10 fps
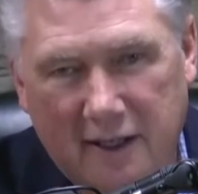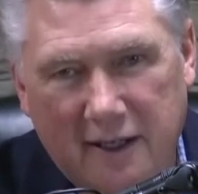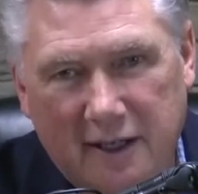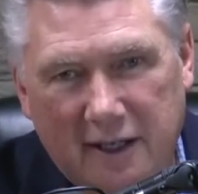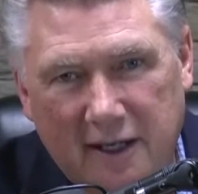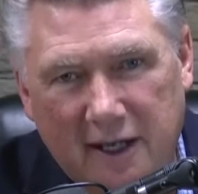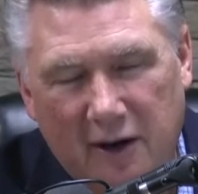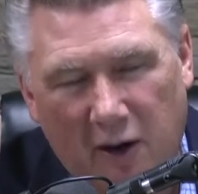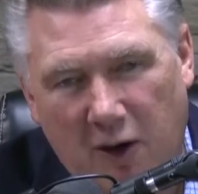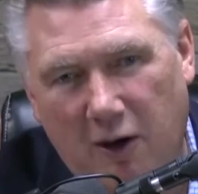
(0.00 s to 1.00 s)
He did
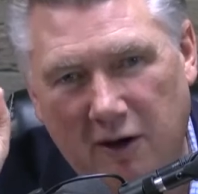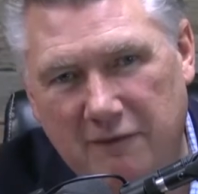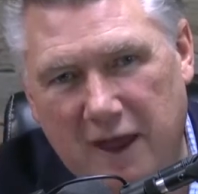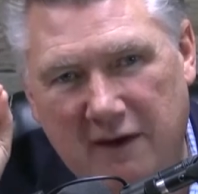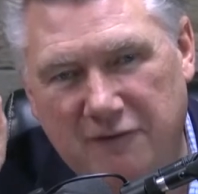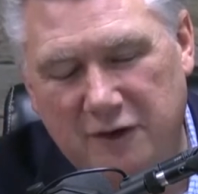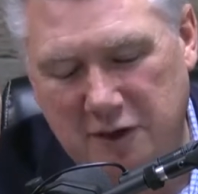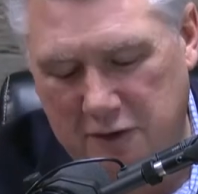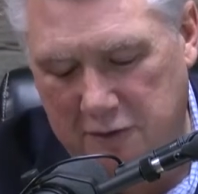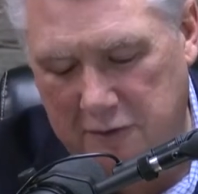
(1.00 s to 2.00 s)
all of that for
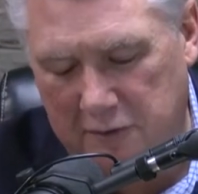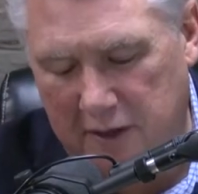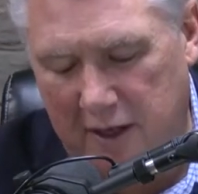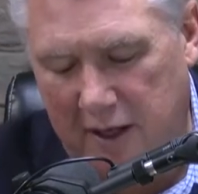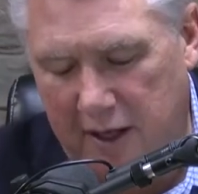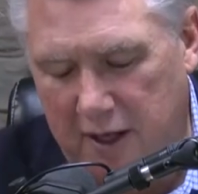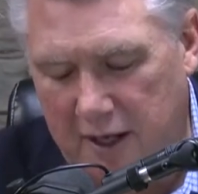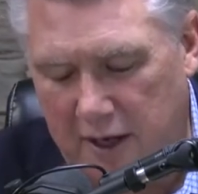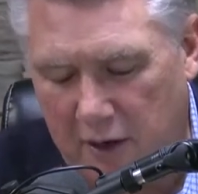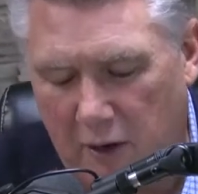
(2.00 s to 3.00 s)
you
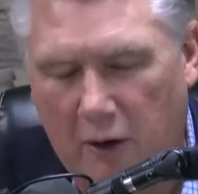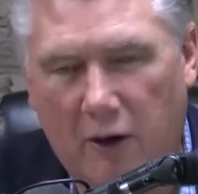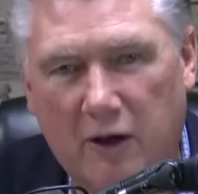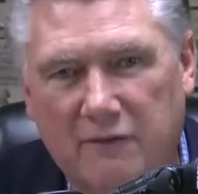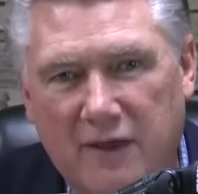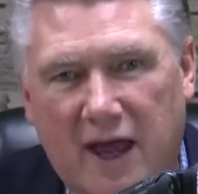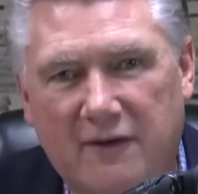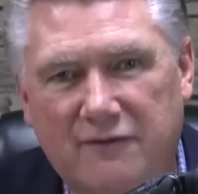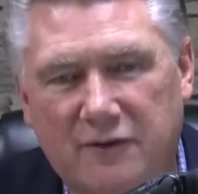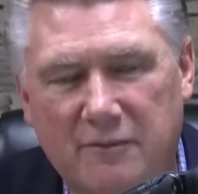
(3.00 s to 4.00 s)
and all of that
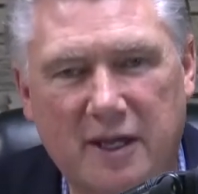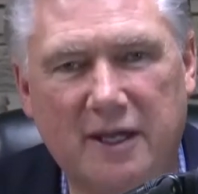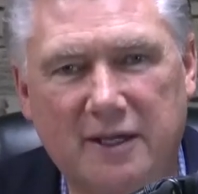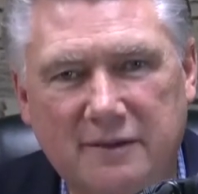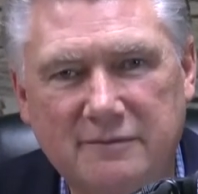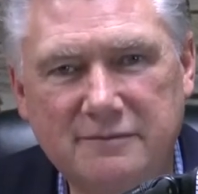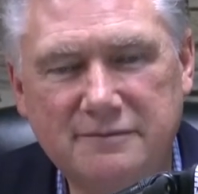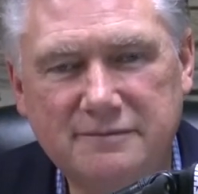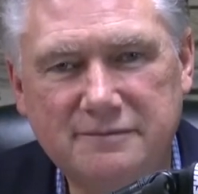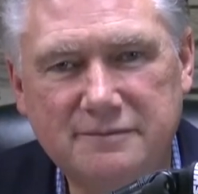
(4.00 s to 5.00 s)
for me.
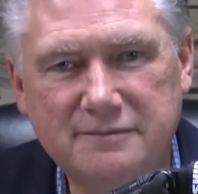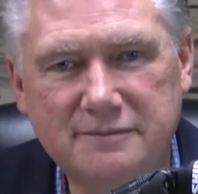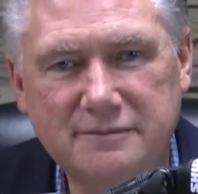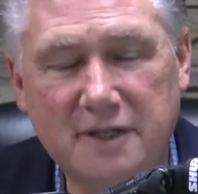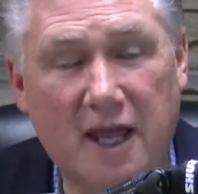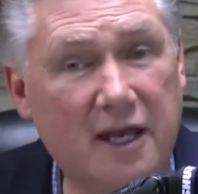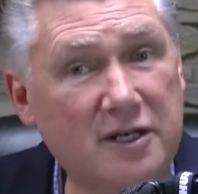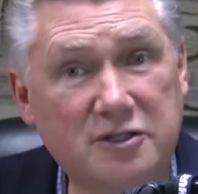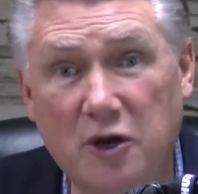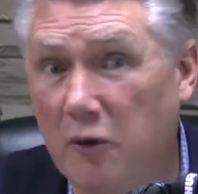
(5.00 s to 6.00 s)
And
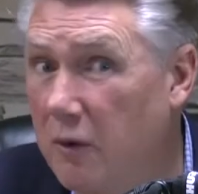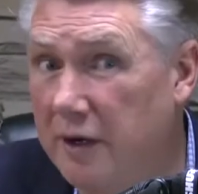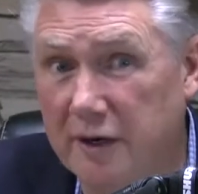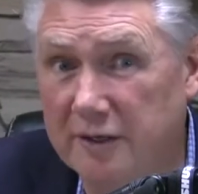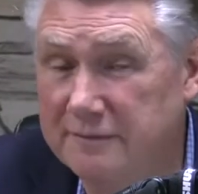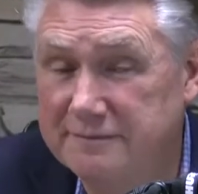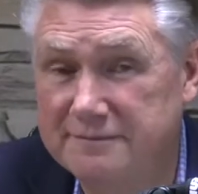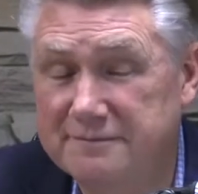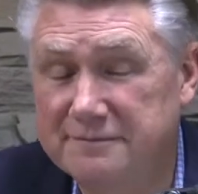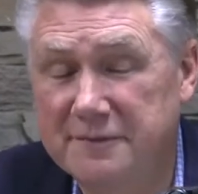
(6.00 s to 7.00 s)
it's no wonder
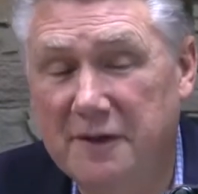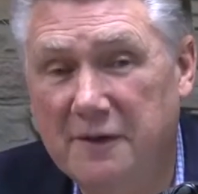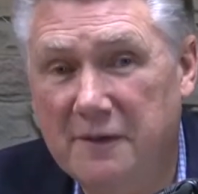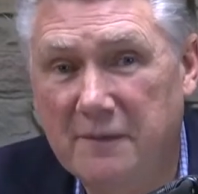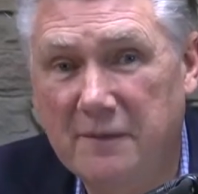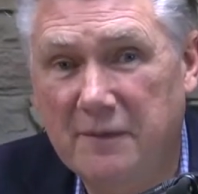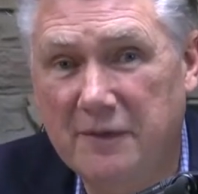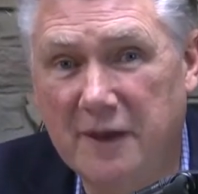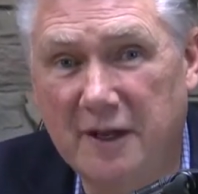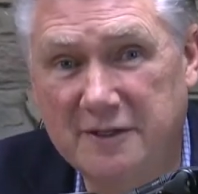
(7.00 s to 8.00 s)

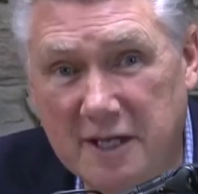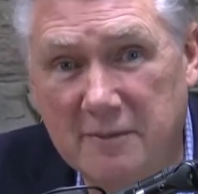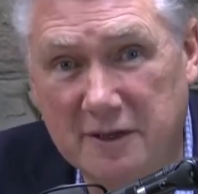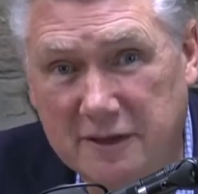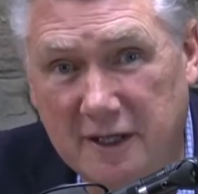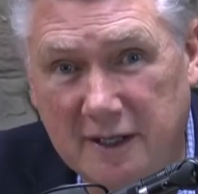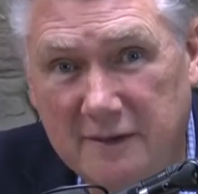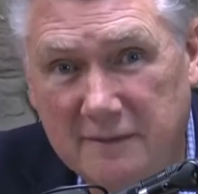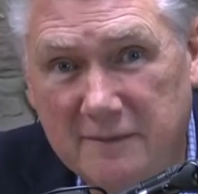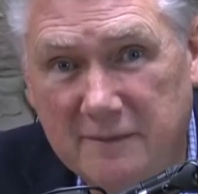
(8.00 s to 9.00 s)
that Timothy
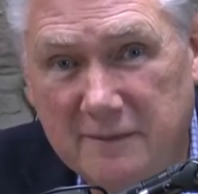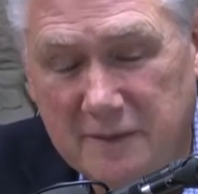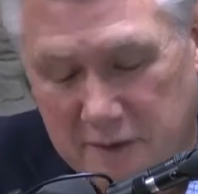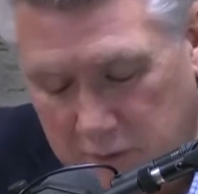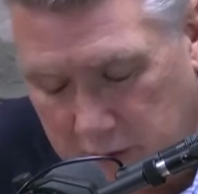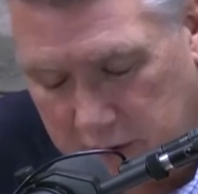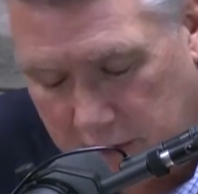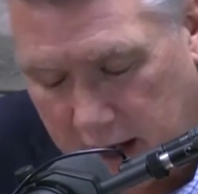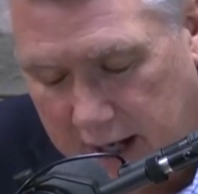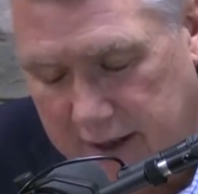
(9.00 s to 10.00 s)
would
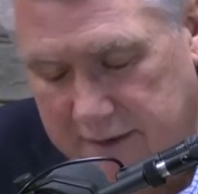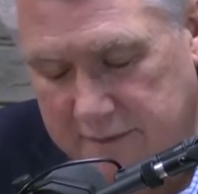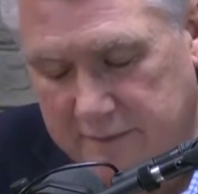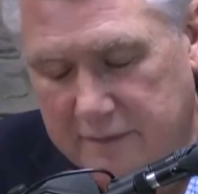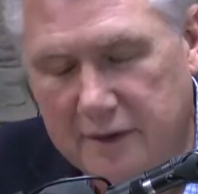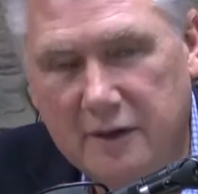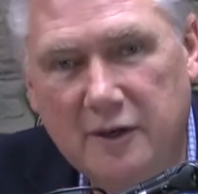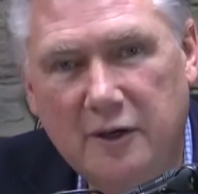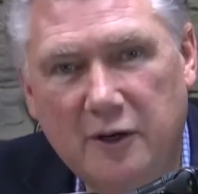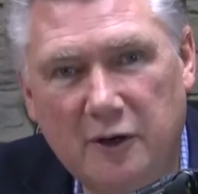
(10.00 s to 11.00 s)
write,
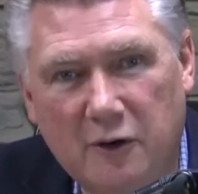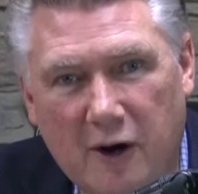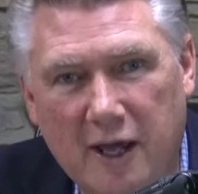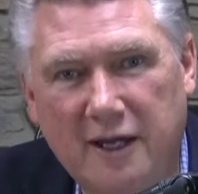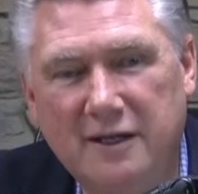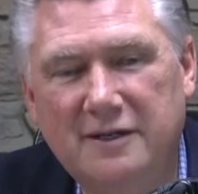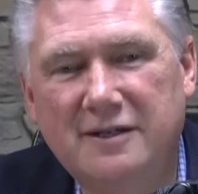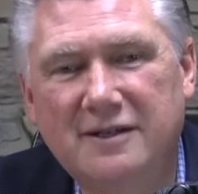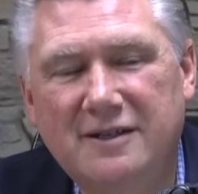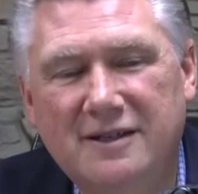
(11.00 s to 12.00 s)
great
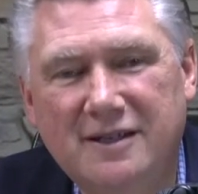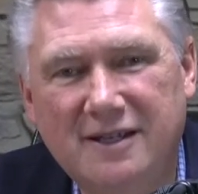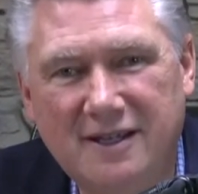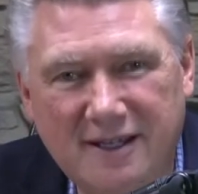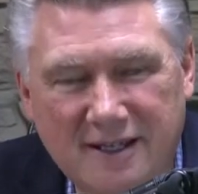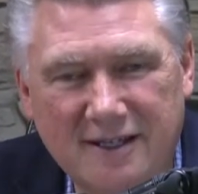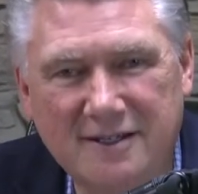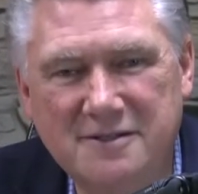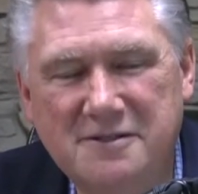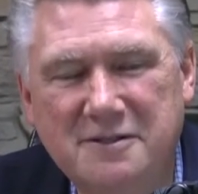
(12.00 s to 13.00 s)

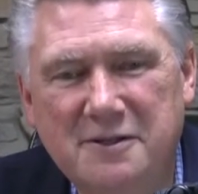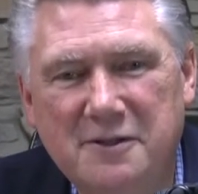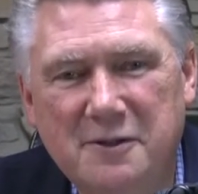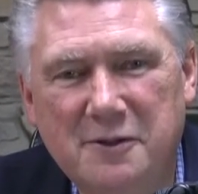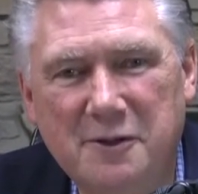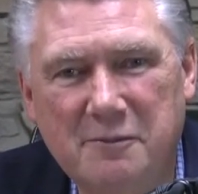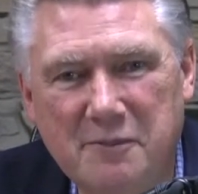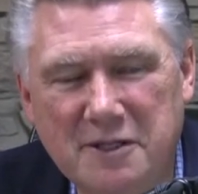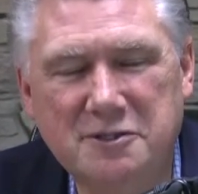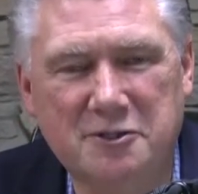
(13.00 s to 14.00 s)
is the
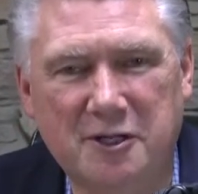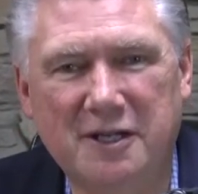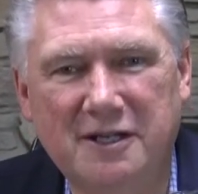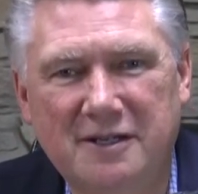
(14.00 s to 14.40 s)
mystery